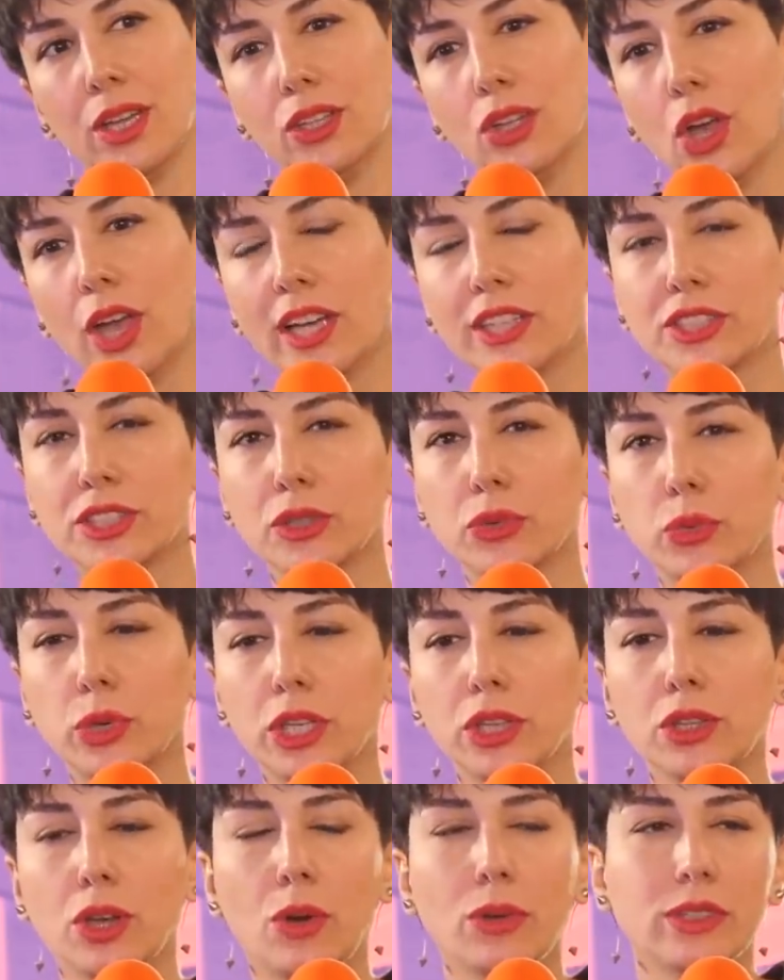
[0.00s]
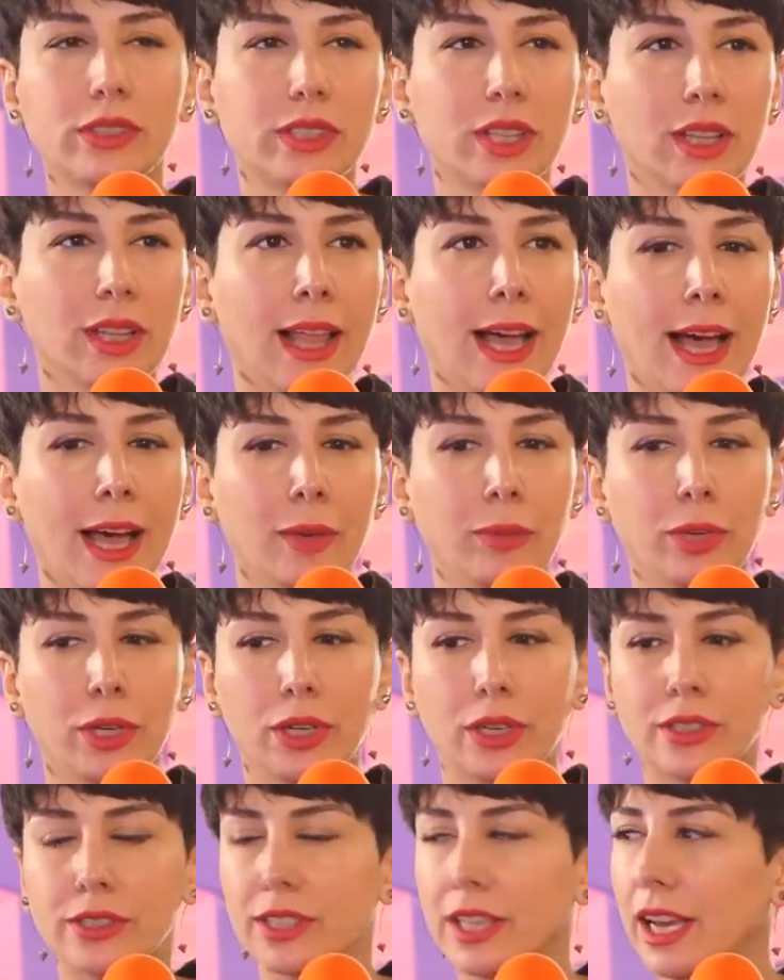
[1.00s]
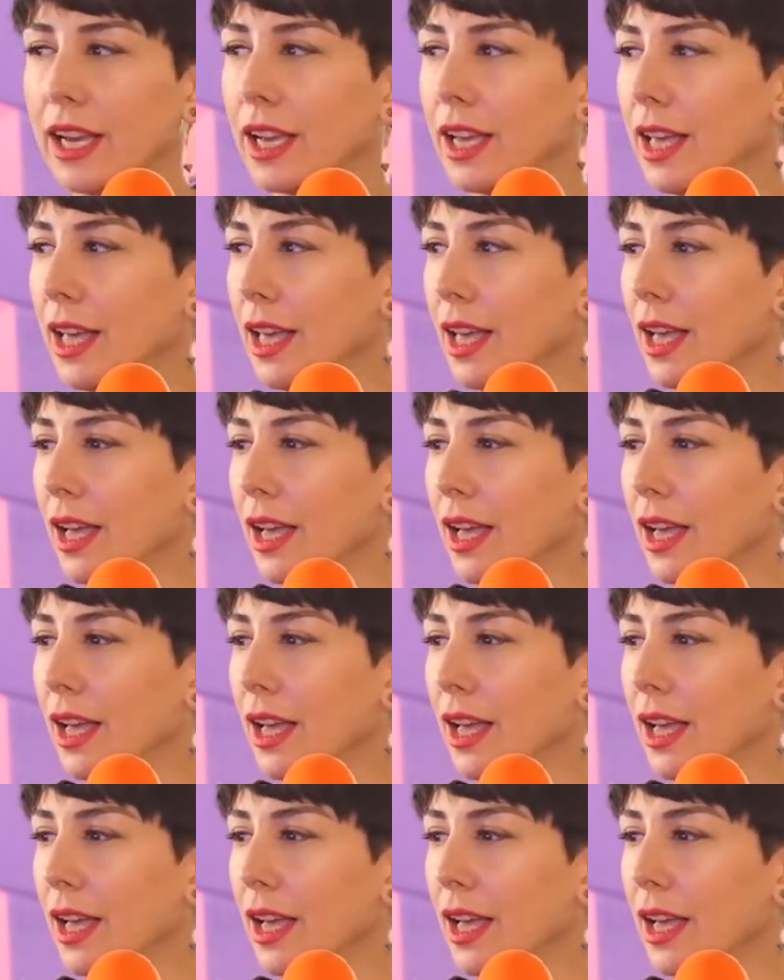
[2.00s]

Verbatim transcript: No, actually, we know it's a lie, because like